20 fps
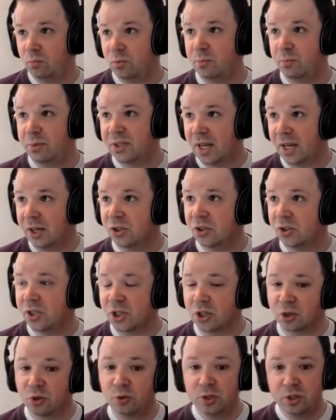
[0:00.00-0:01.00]
potentially
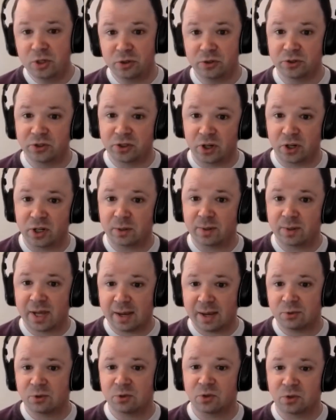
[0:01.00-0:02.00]
you could use sodium
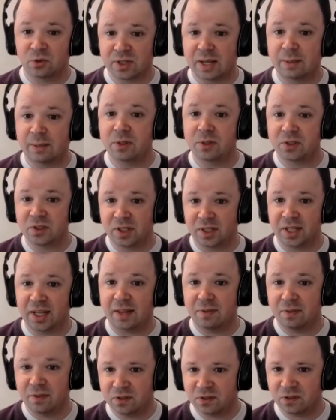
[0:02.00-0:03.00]
capsules or tablets to
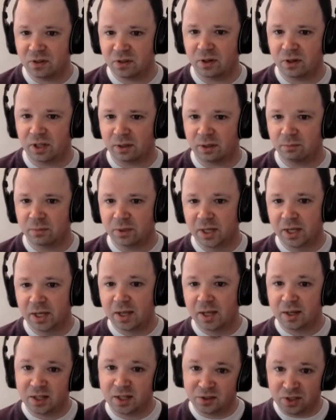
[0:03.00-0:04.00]
get the sodium
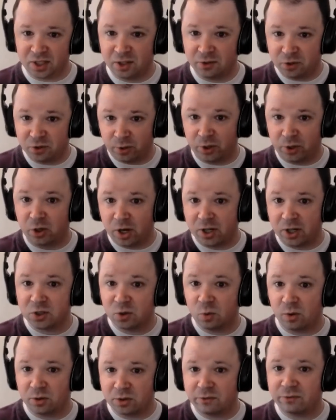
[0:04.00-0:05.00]
because it gives you a nice
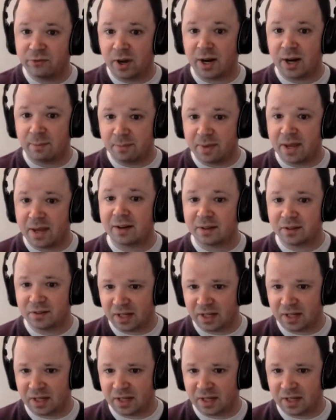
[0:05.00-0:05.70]
quantified amount.